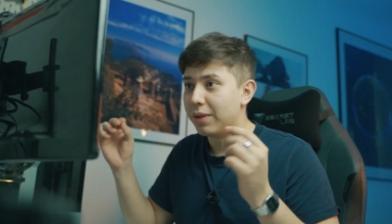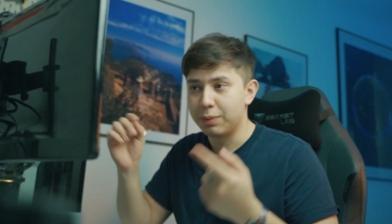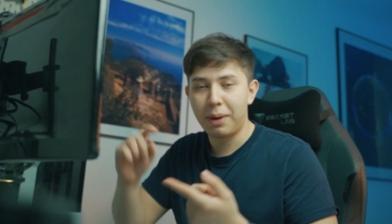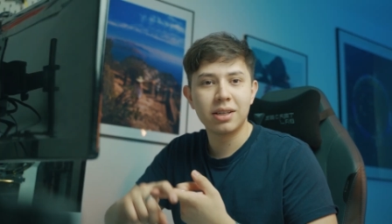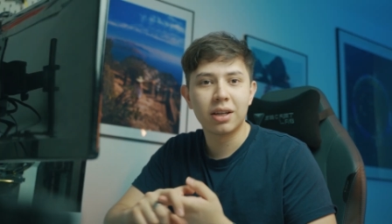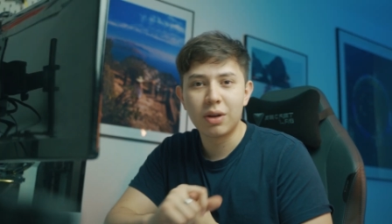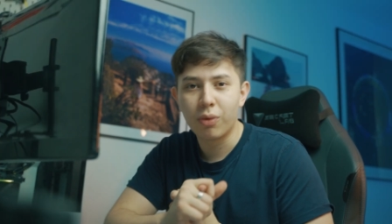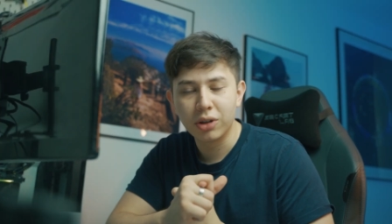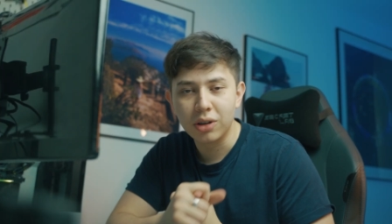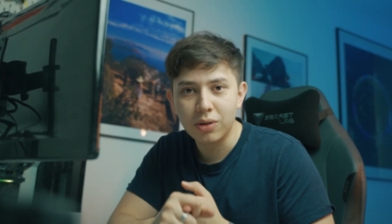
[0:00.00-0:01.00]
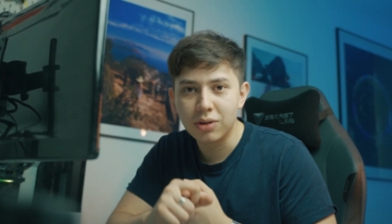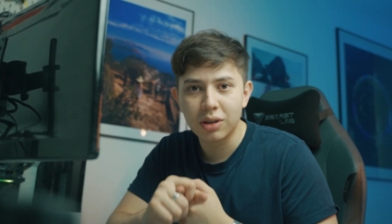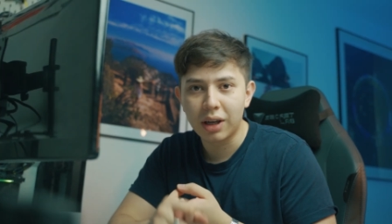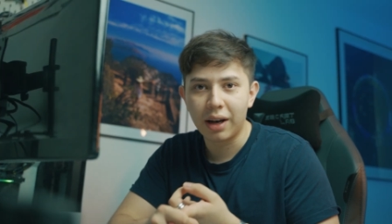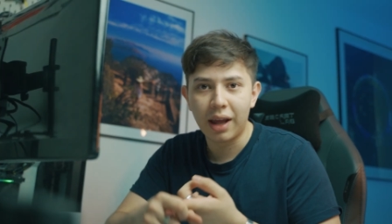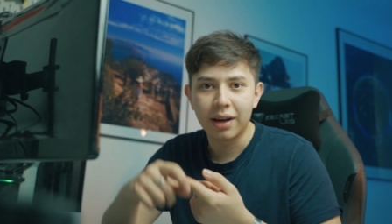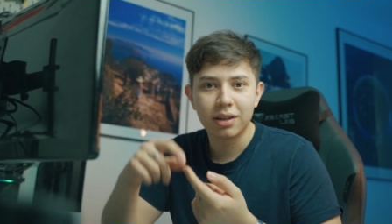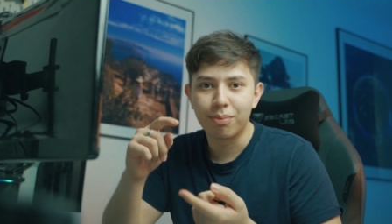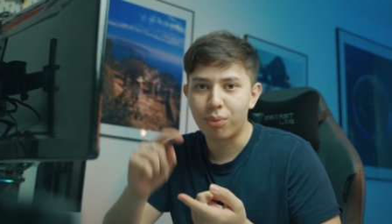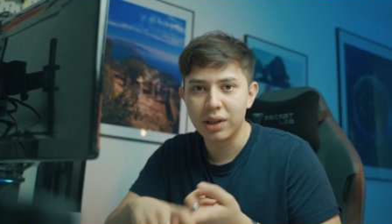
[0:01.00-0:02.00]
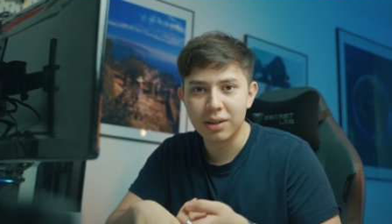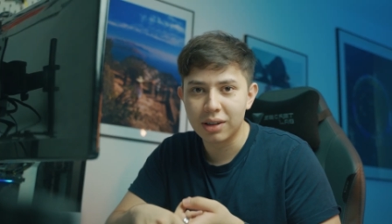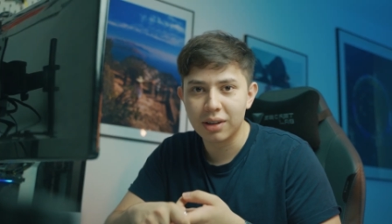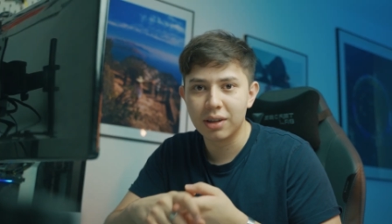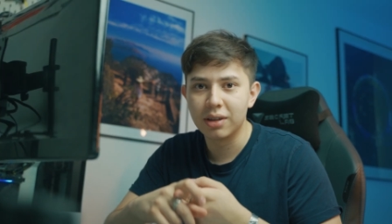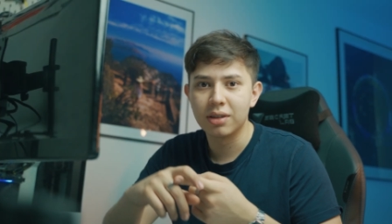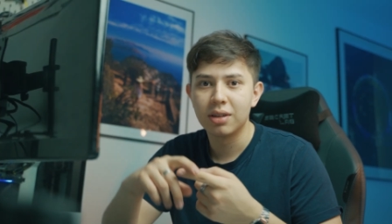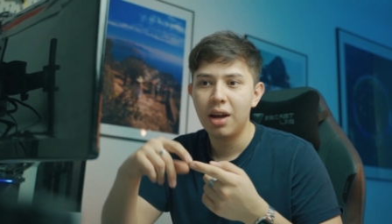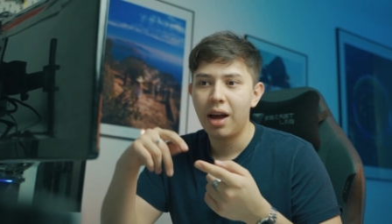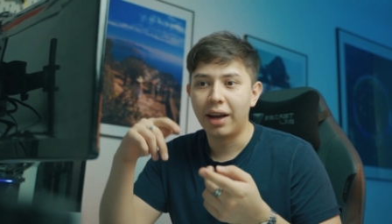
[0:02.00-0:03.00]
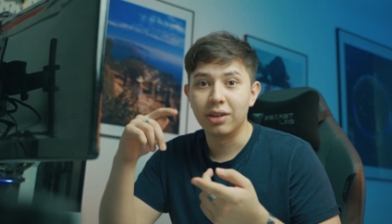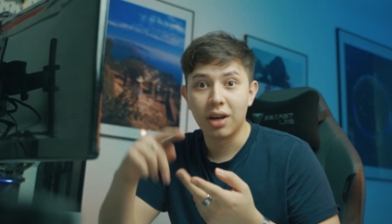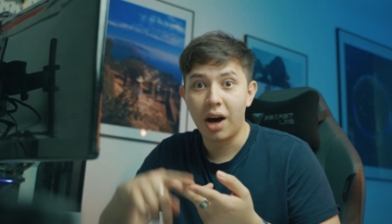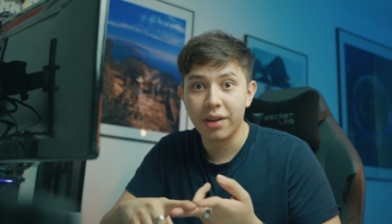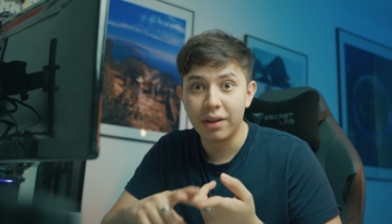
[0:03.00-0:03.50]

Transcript: It's basically what you use to connect printers and to other